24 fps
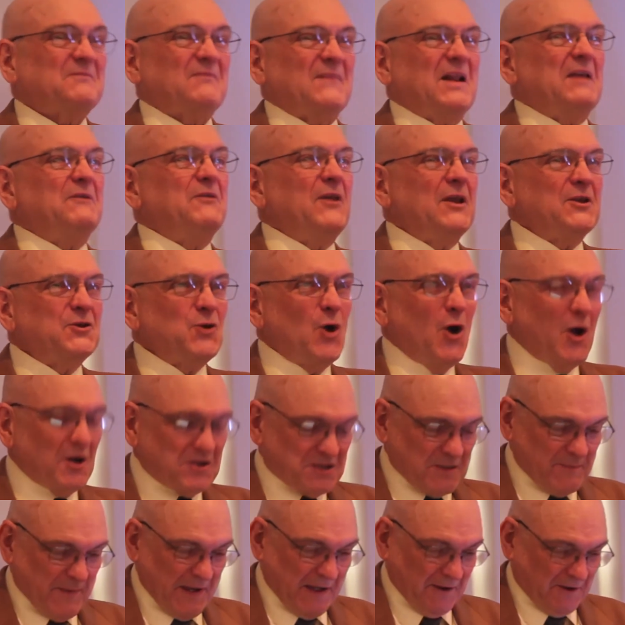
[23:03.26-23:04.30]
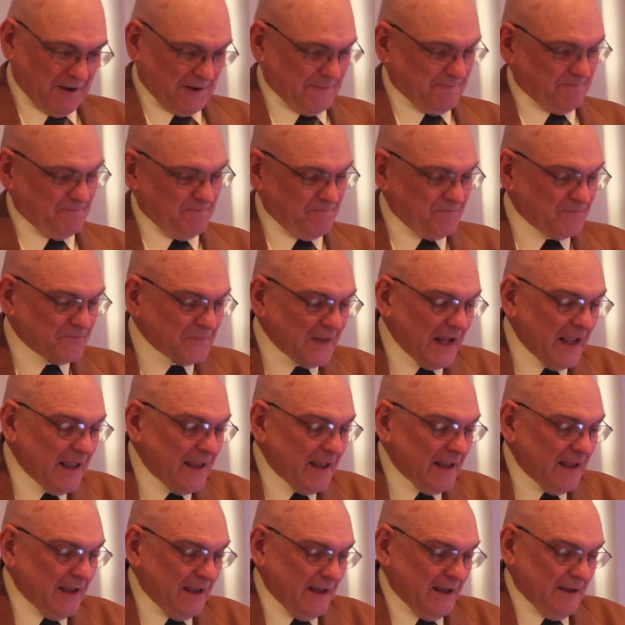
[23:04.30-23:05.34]
that talks about it.
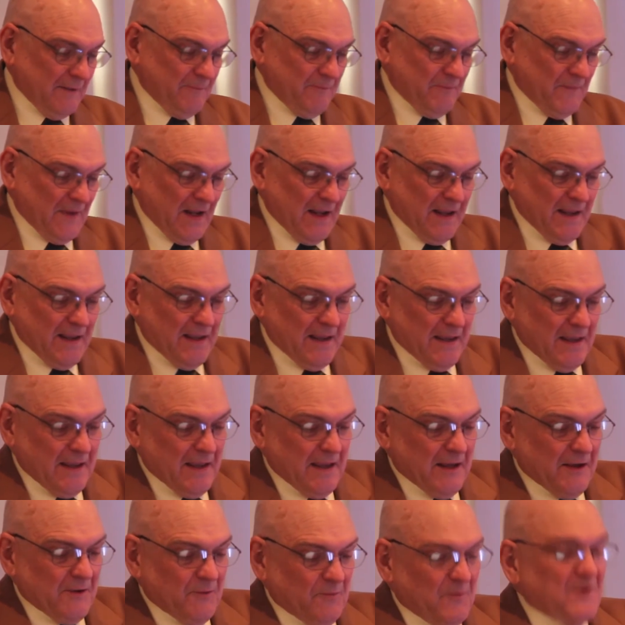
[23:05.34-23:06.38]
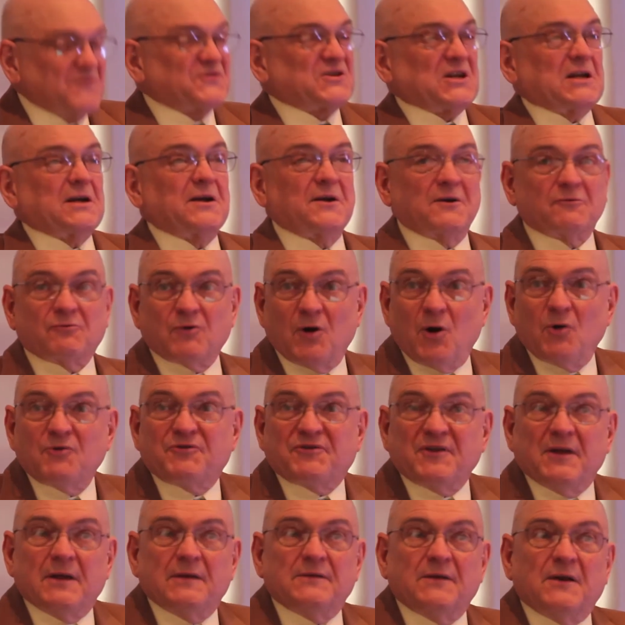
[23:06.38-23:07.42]
Um, we've seen a
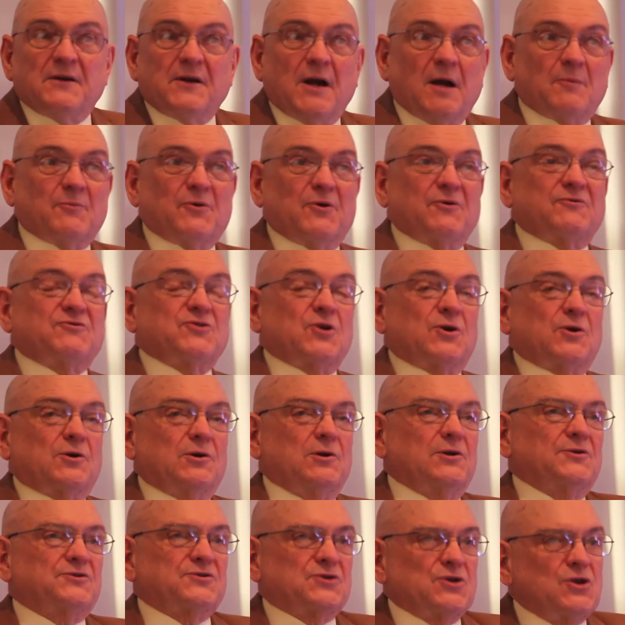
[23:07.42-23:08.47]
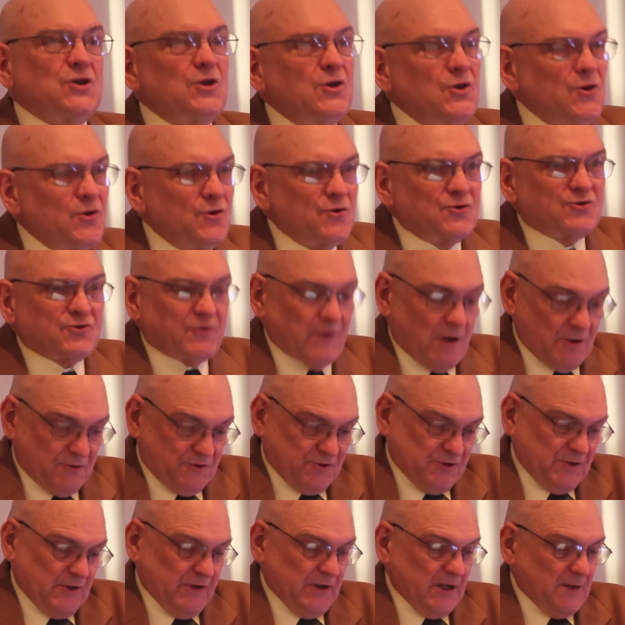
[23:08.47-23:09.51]
growth in the number of journals, huge
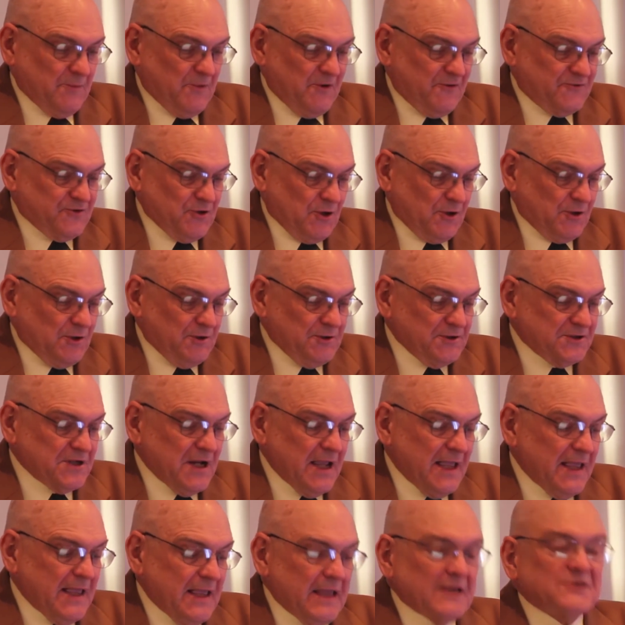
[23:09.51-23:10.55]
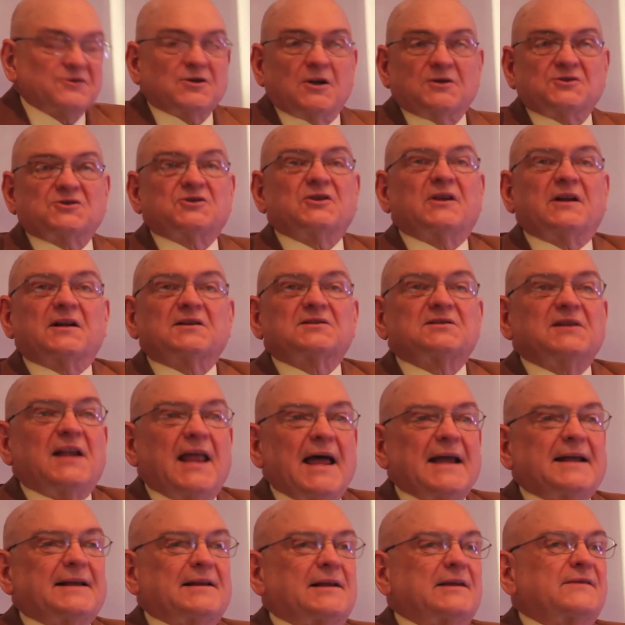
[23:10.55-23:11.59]
growth in the number of journals, such that it's
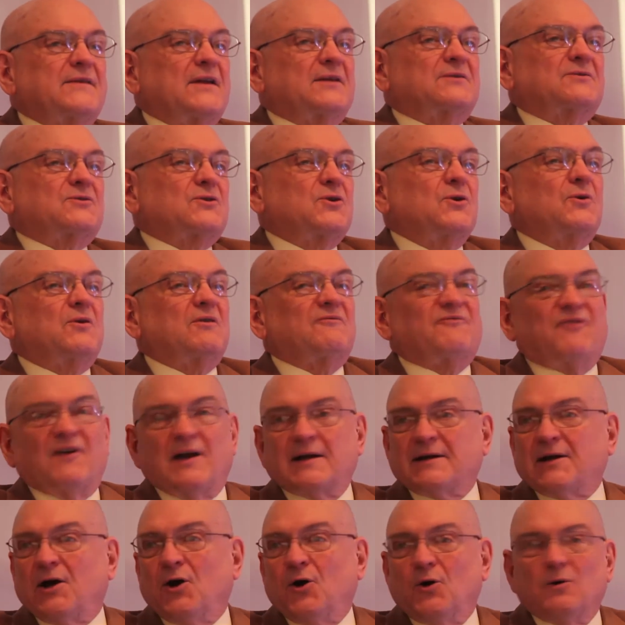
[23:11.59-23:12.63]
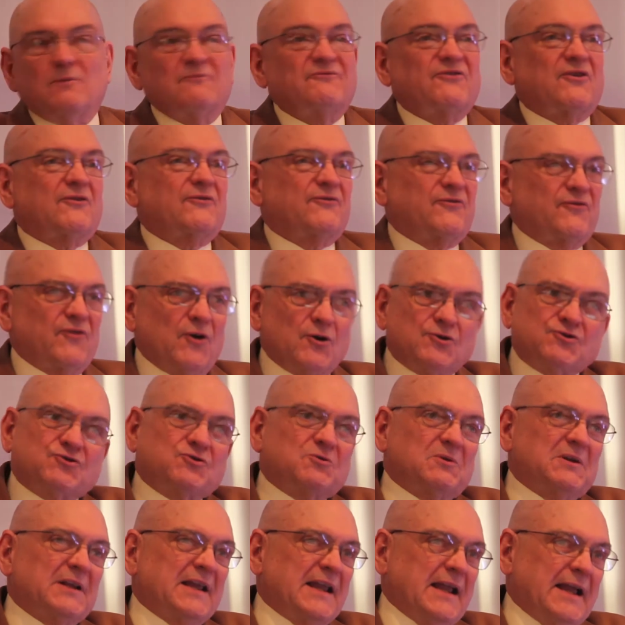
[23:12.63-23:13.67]
likely that you can find a home for
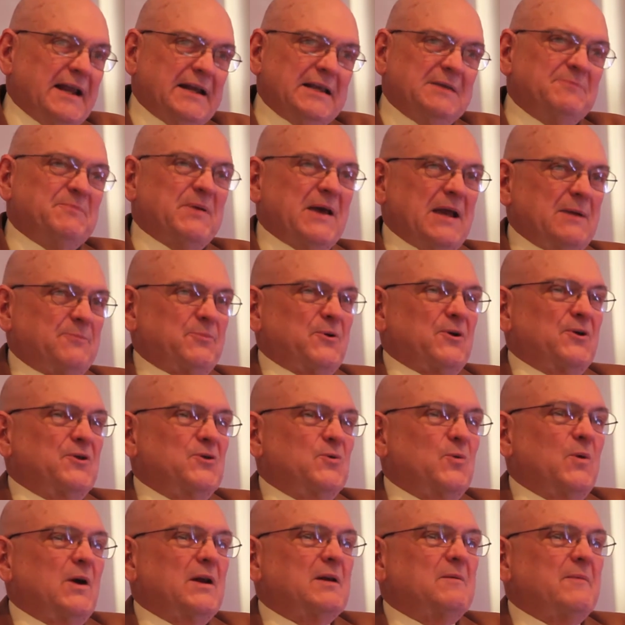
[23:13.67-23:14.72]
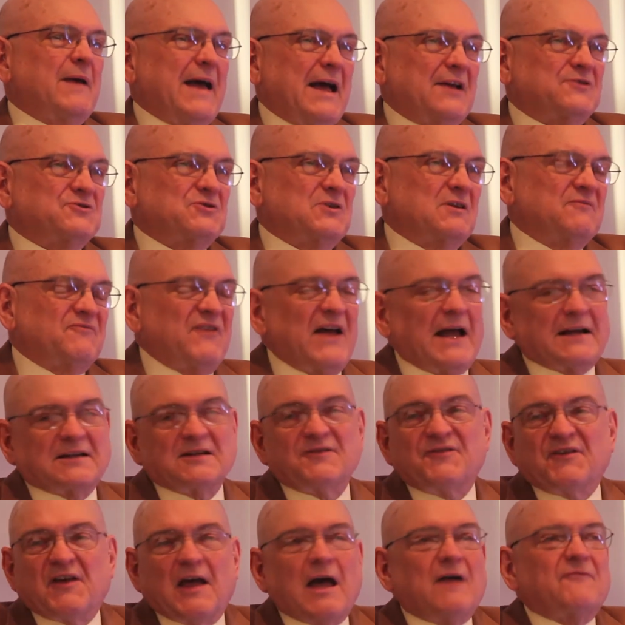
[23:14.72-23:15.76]
virtually any paper you want to imagine. In fact,
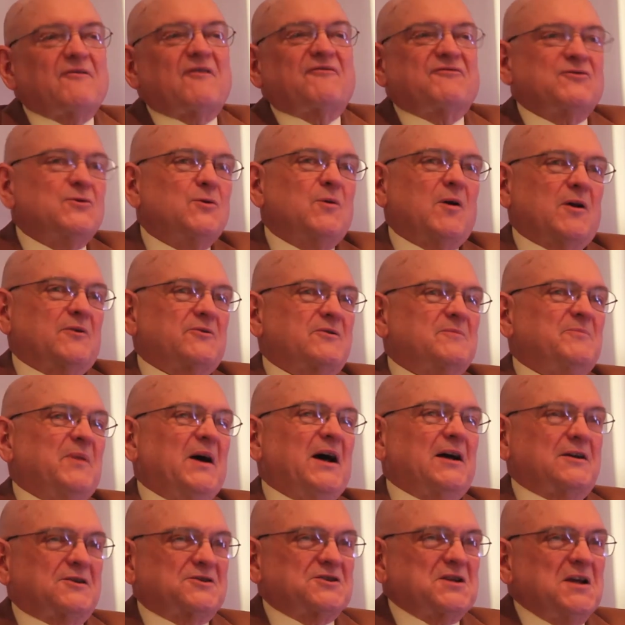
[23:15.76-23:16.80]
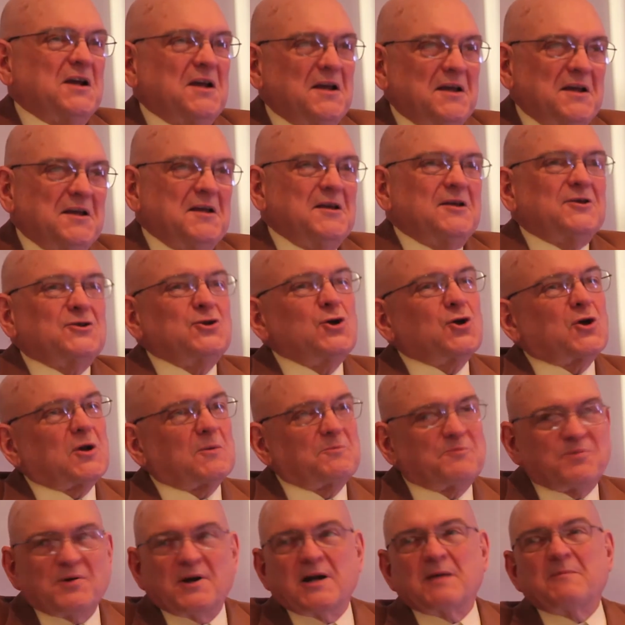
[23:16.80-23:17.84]
if you have a few hundred bucks, you
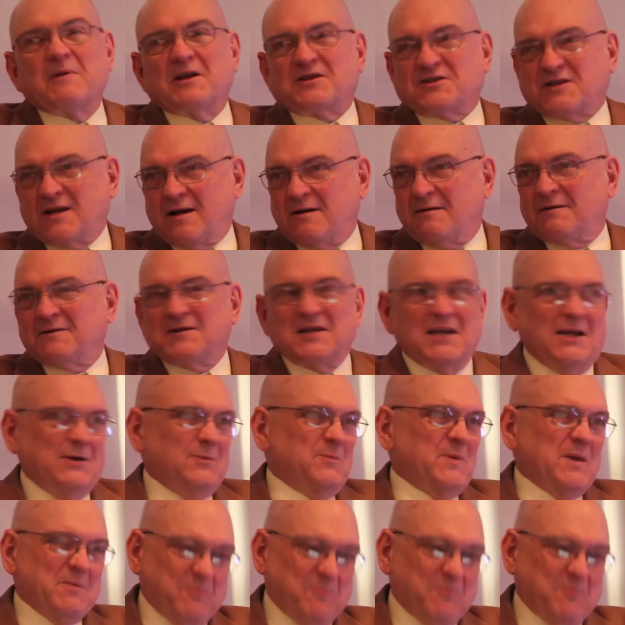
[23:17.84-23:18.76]
can pretty much guarantee it'll be